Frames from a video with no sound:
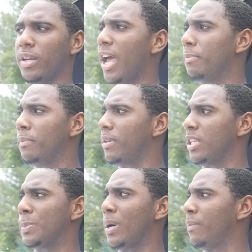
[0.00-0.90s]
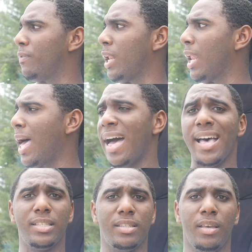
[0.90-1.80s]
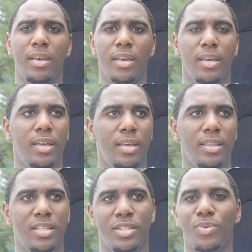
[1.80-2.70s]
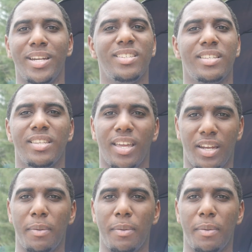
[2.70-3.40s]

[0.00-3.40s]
I've been plane spotting for the last... This is 2016.